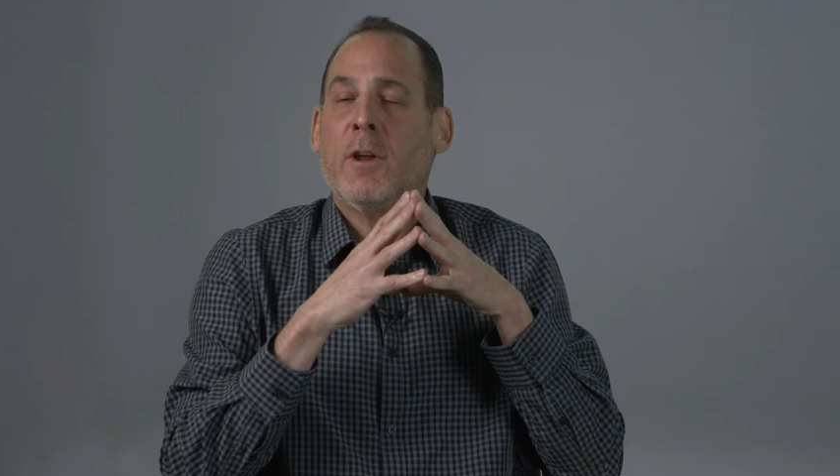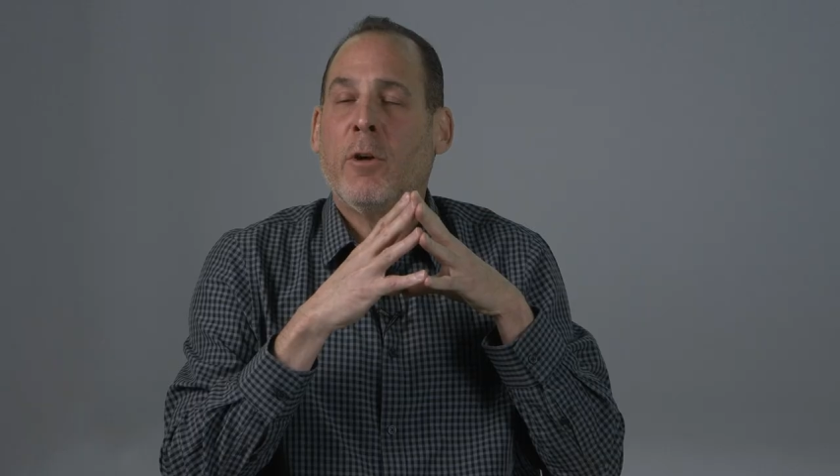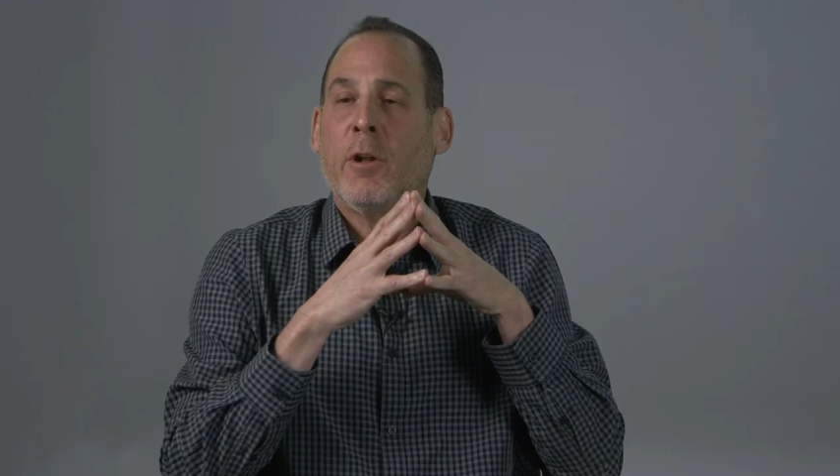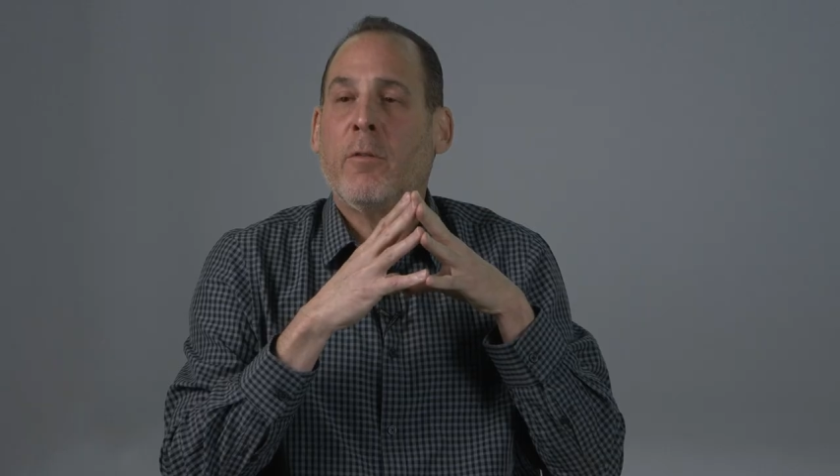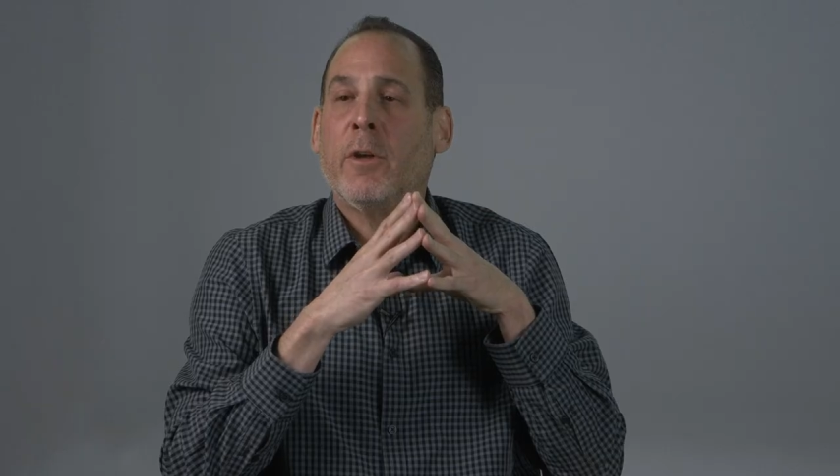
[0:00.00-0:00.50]

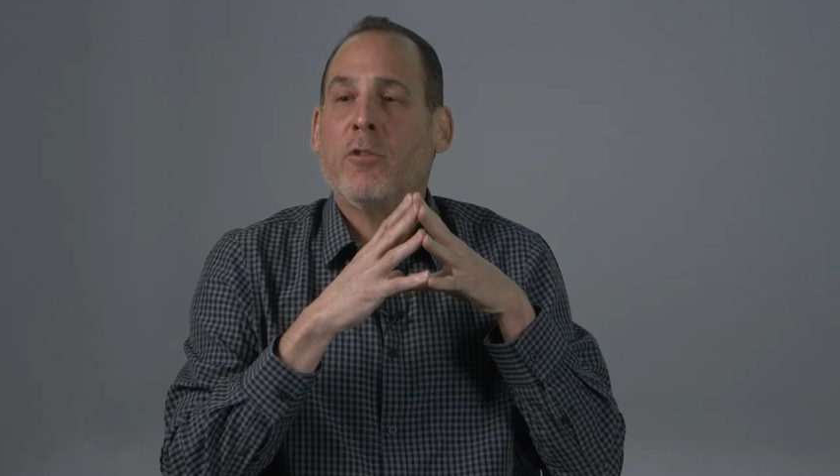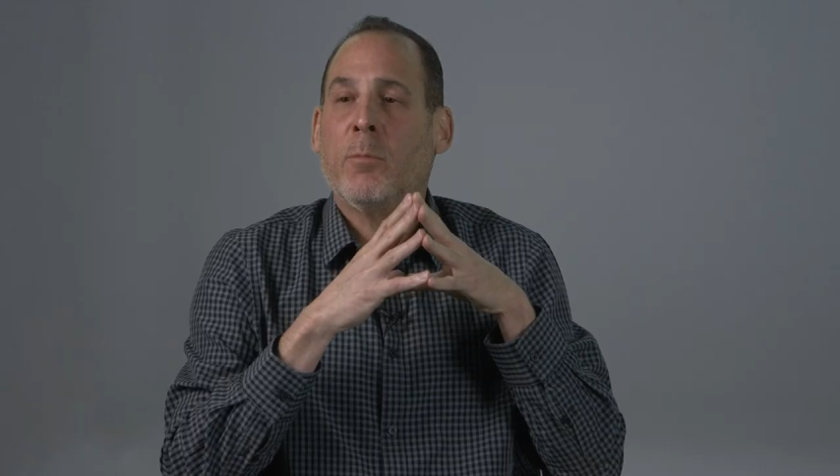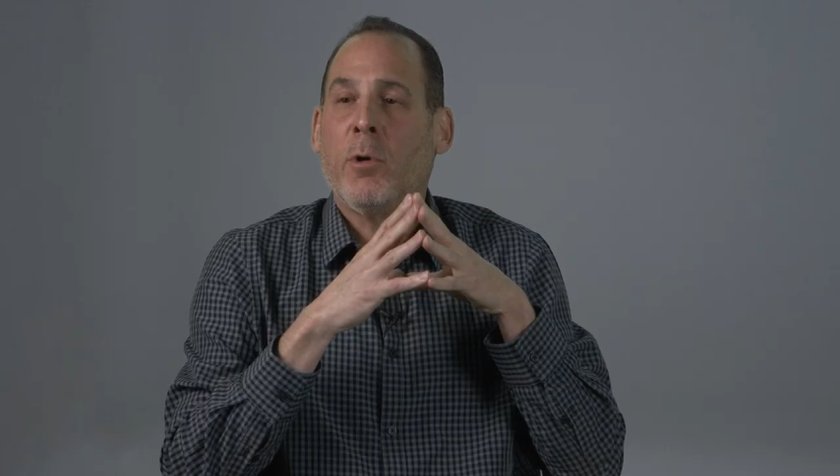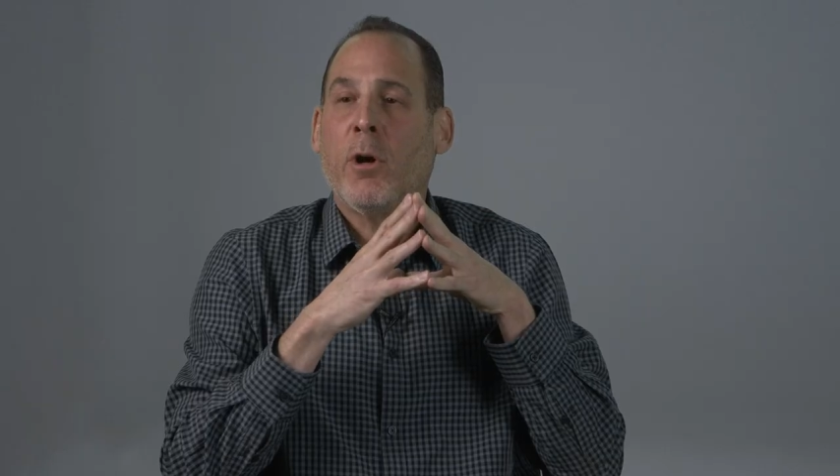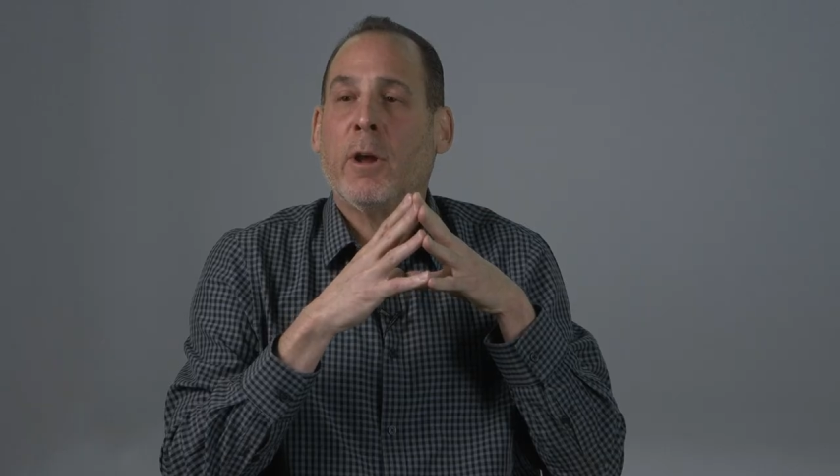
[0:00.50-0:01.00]
here in
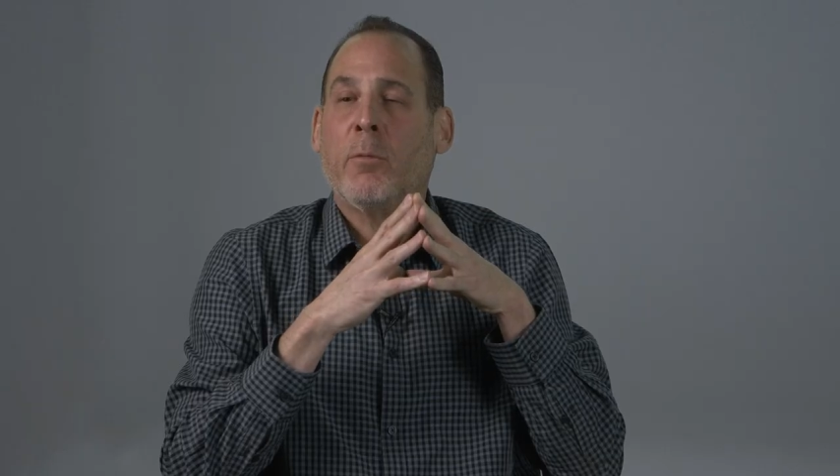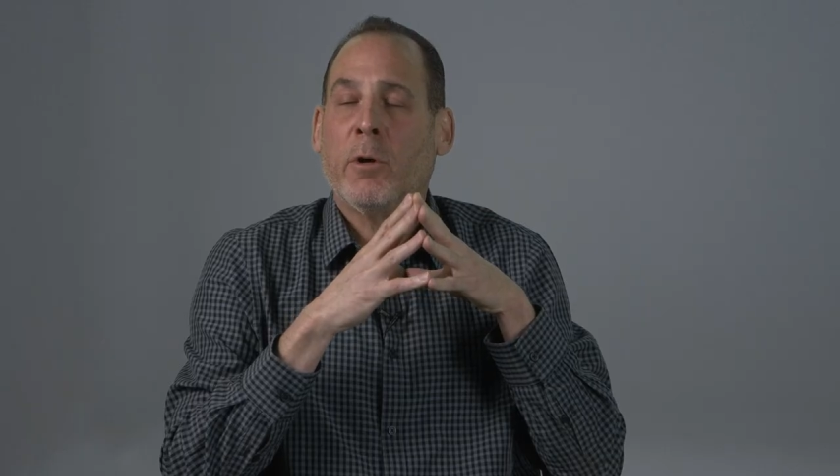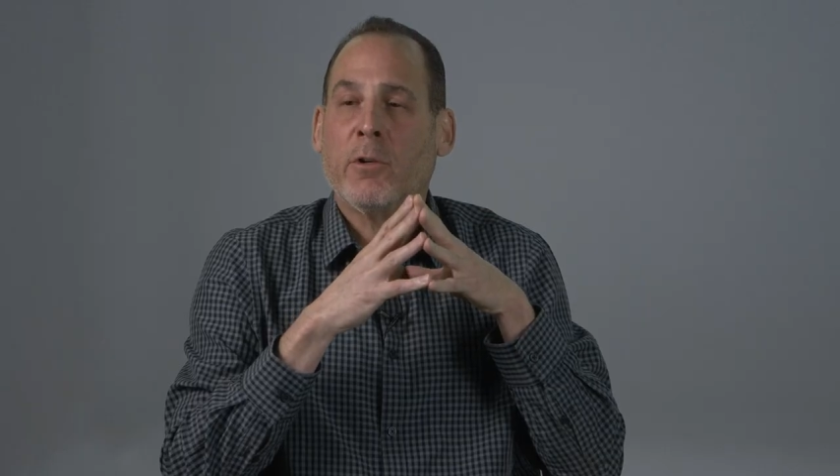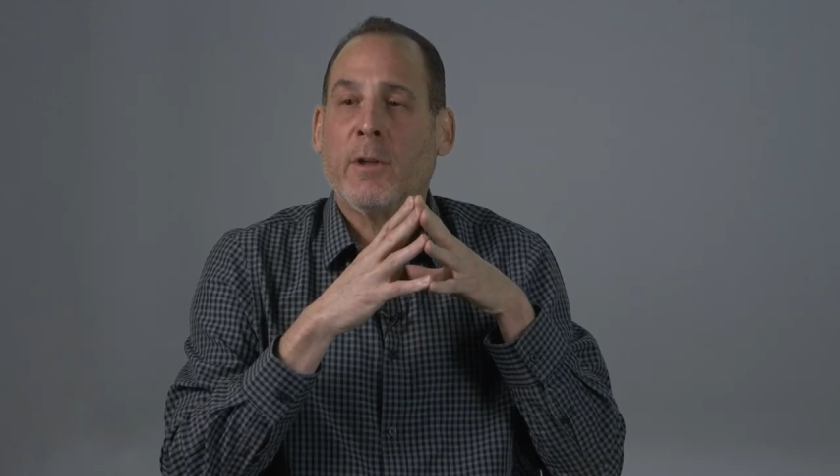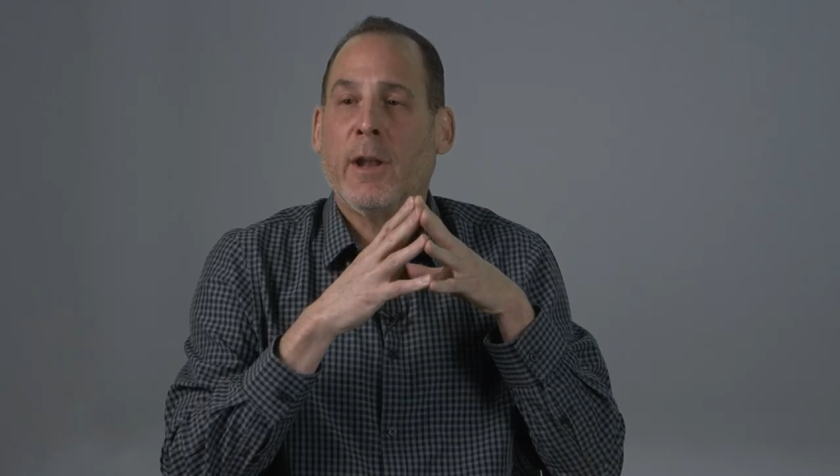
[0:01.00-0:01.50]
Innovation Park, and
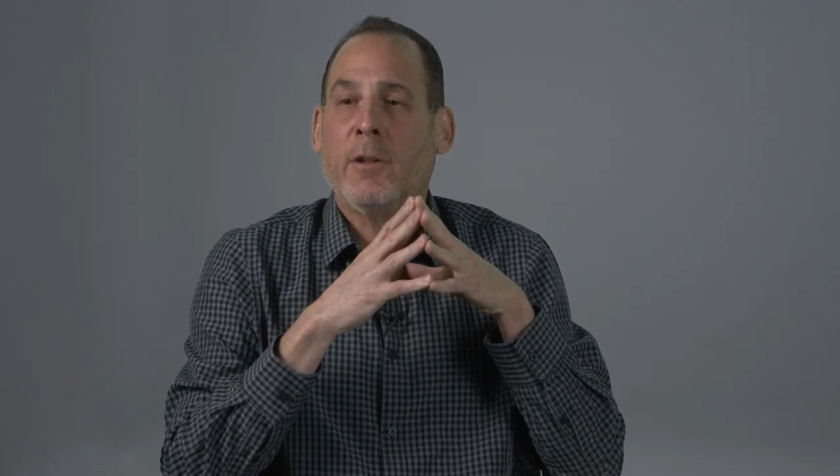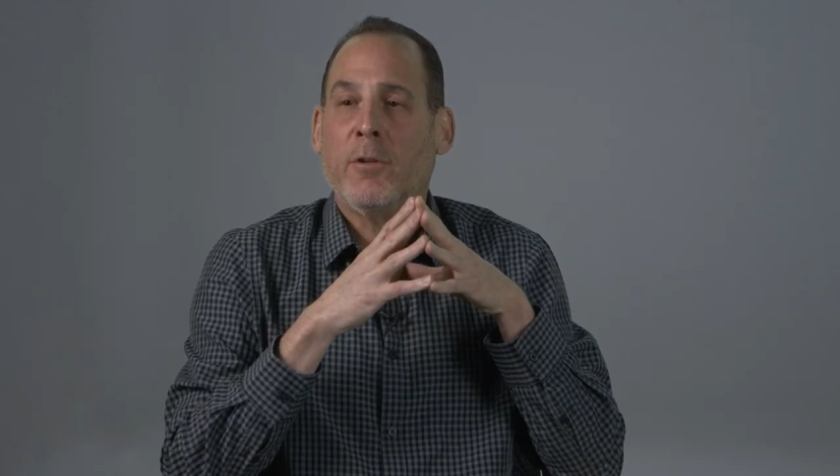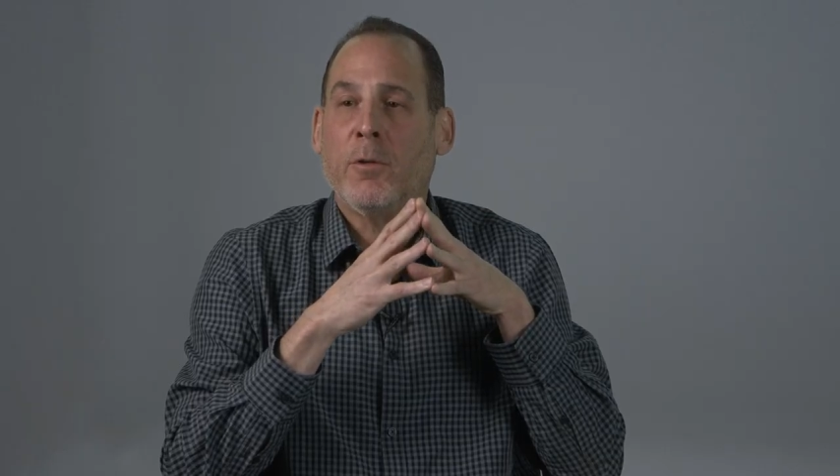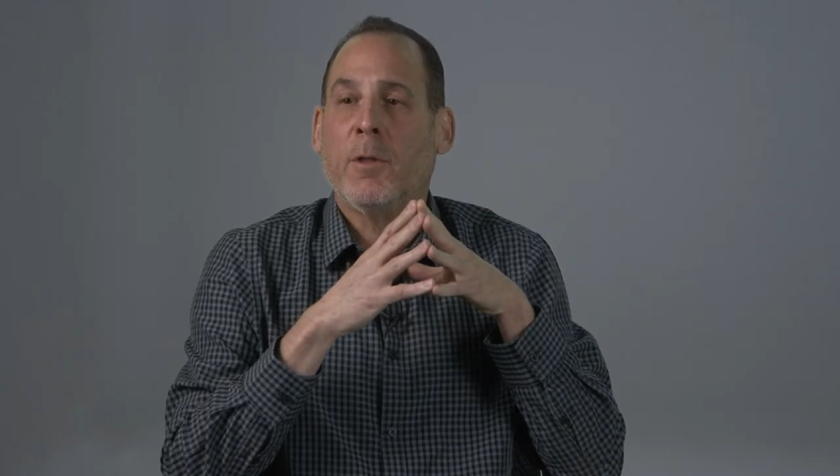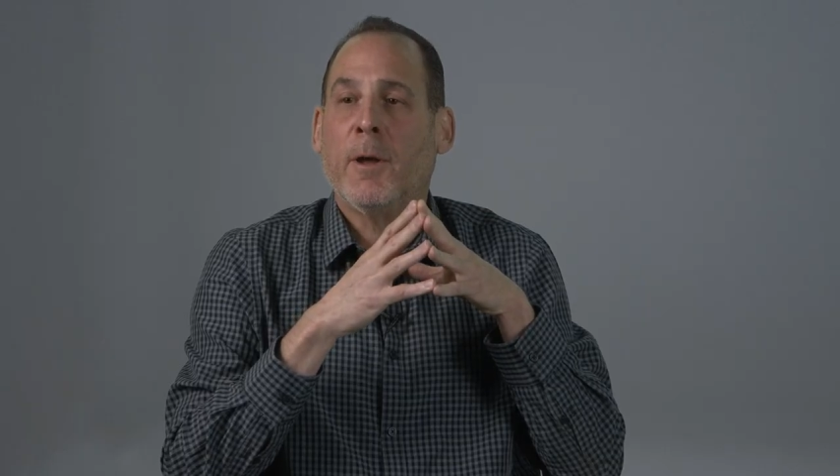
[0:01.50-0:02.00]
we're excited
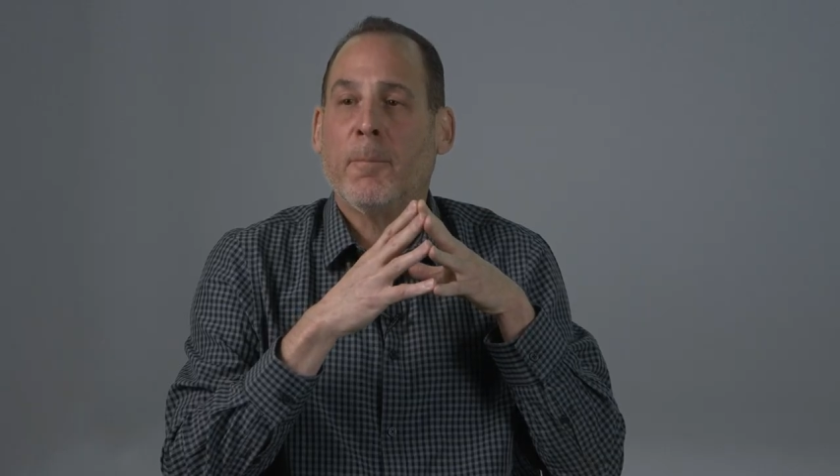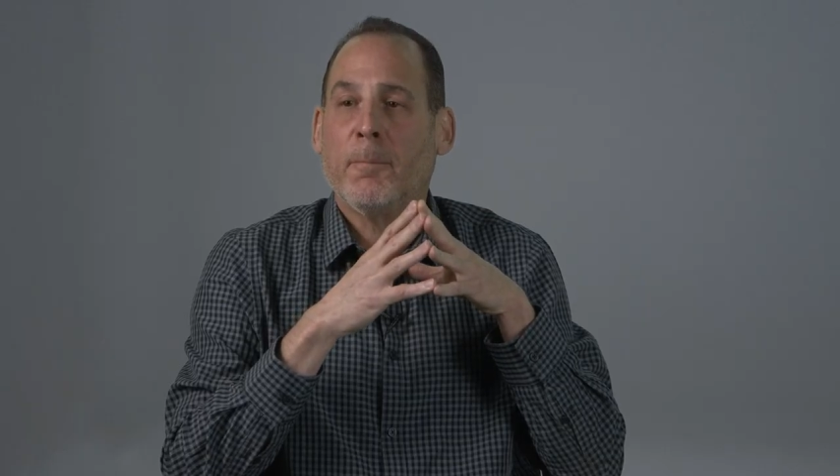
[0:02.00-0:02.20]
to do that.